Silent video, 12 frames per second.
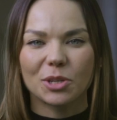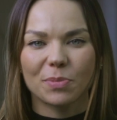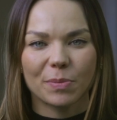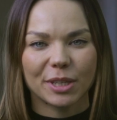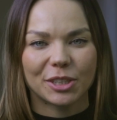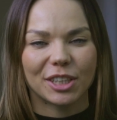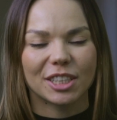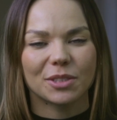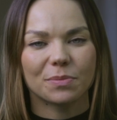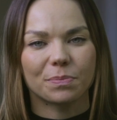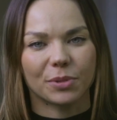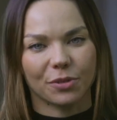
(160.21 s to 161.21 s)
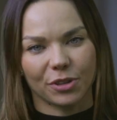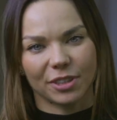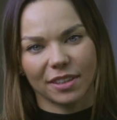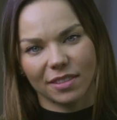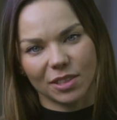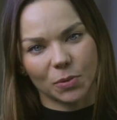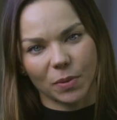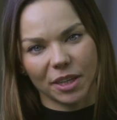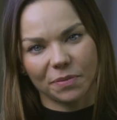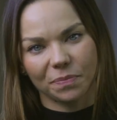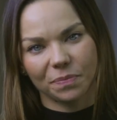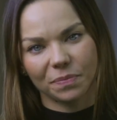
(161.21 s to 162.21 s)
at Supermetrics prefer it this
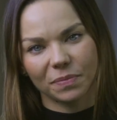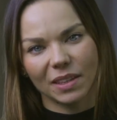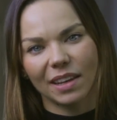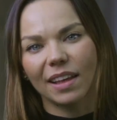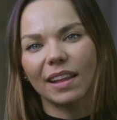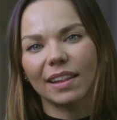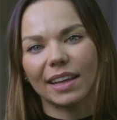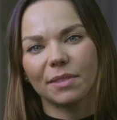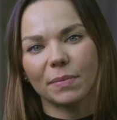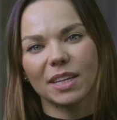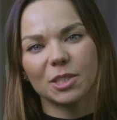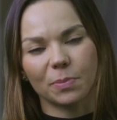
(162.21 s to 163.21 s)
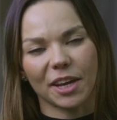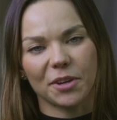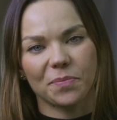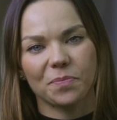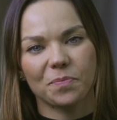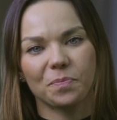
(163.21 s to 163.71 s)
way. Let me explain.